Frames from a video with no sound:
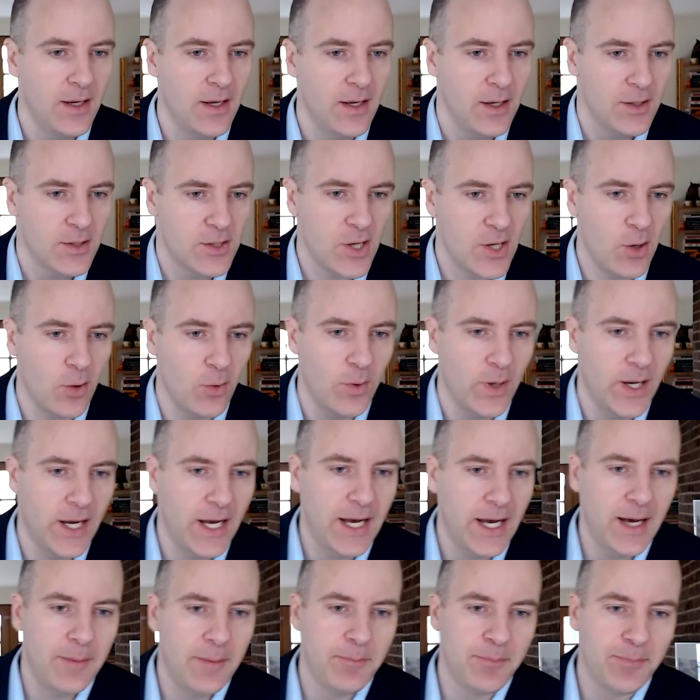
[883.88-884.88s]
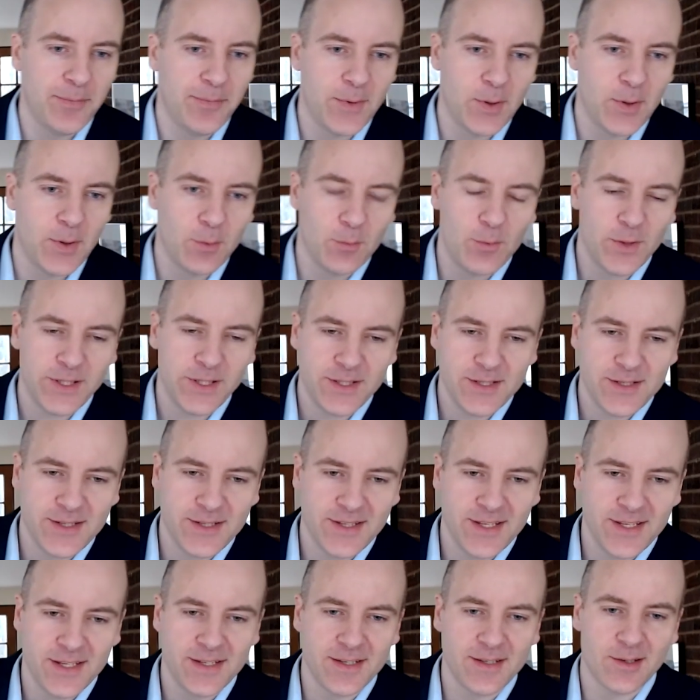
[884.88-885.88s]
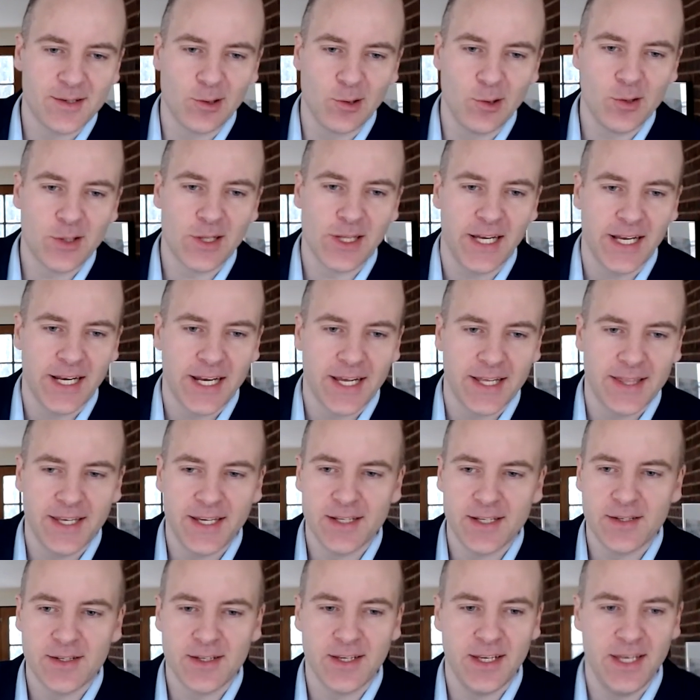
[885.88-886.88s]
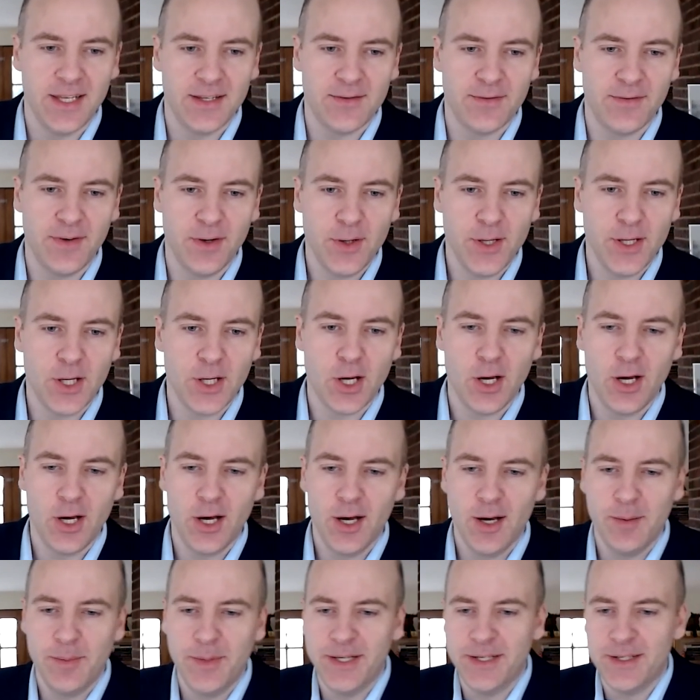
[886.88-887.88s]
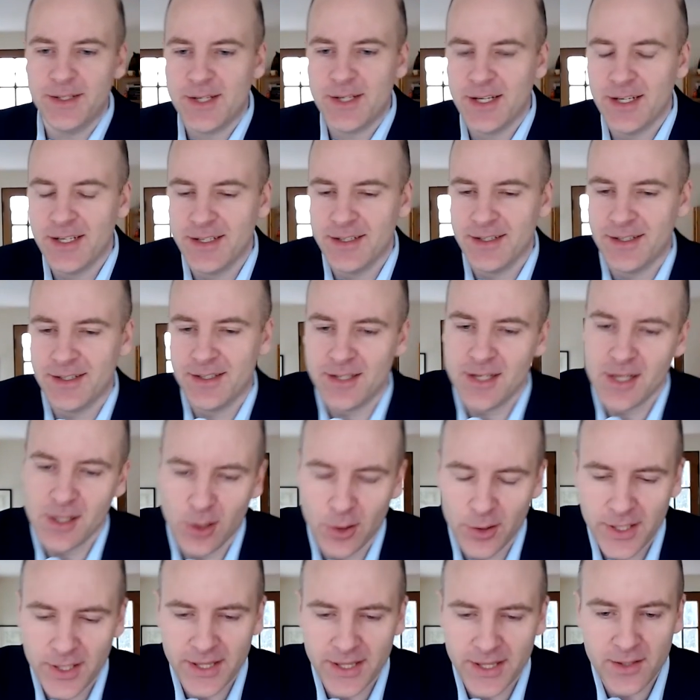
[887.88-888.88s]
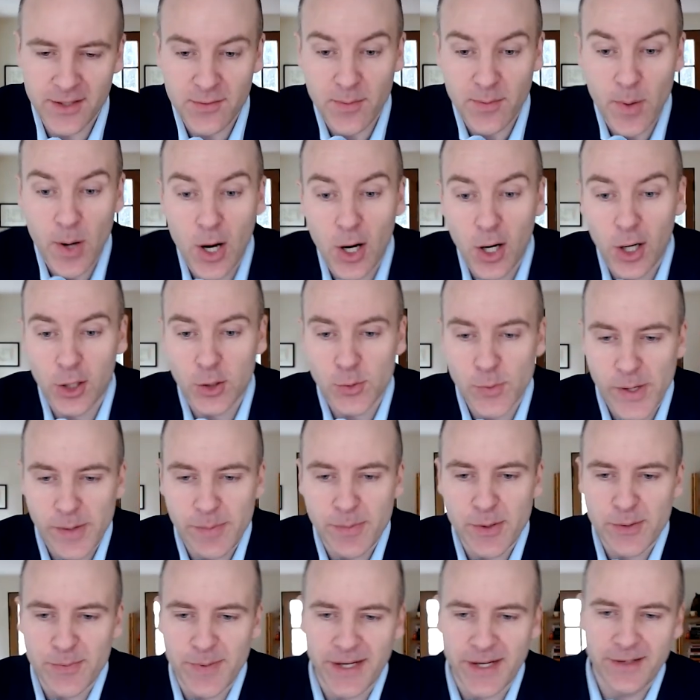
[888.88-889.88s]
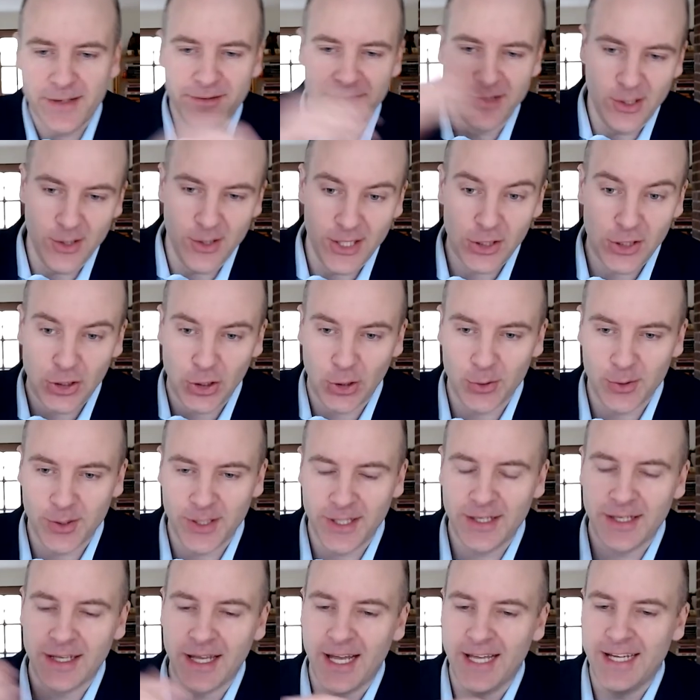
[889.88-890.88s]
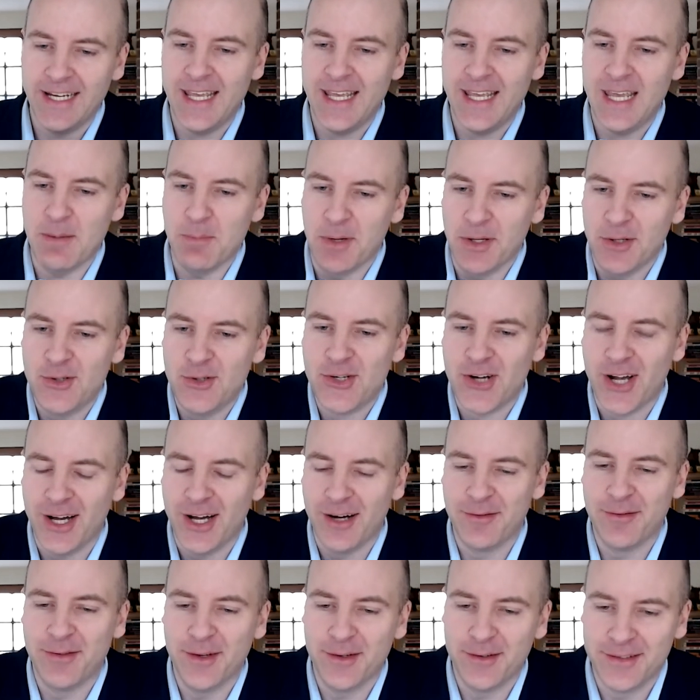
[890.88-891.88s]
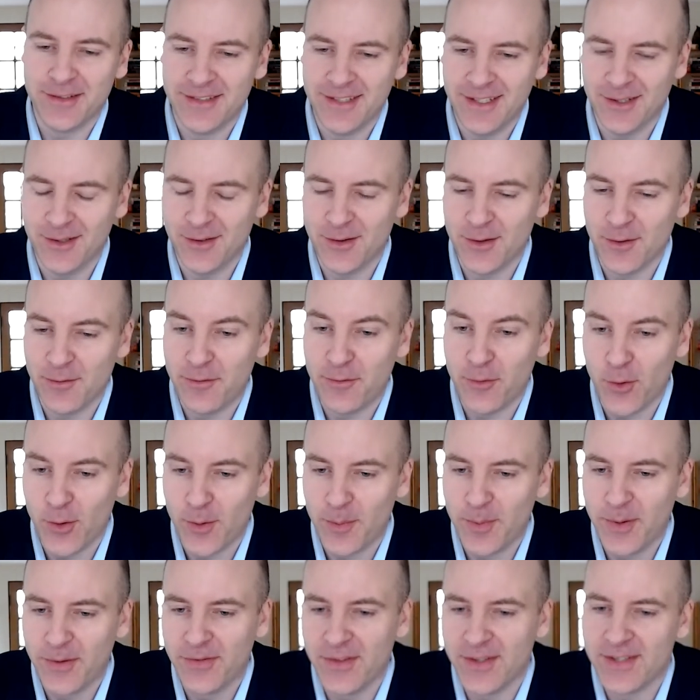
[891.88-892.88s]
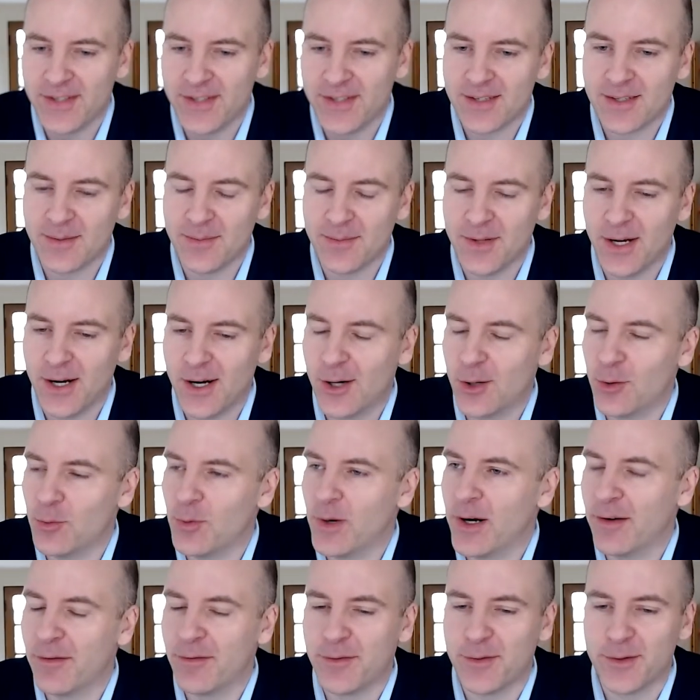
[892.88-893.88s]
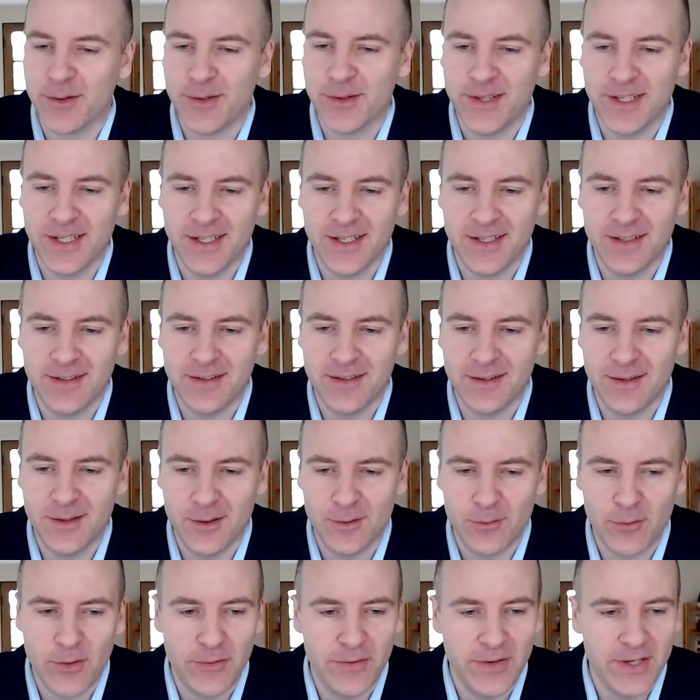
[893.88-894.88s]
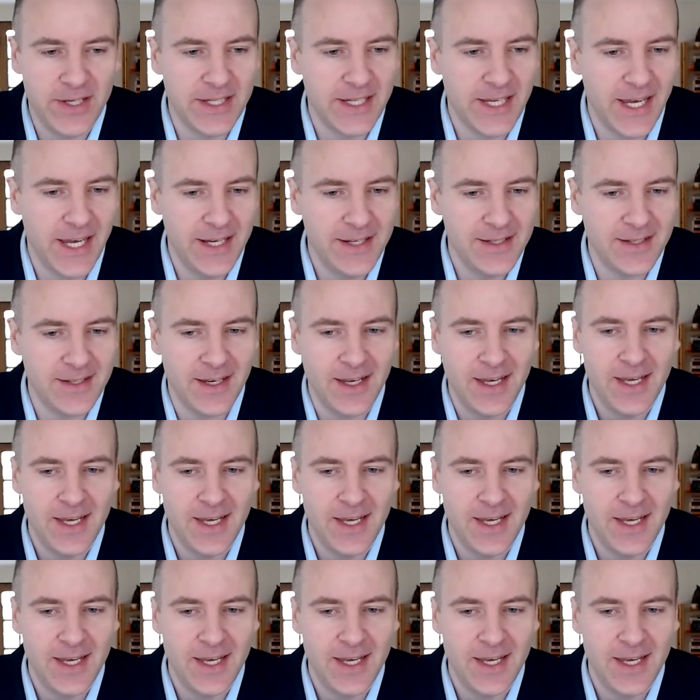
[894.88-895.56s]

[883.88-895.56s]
So what does this look like? I think it's very common to look at this from a hardware perspective. I showed an image of the form of the system, the hardware for the Rivian case.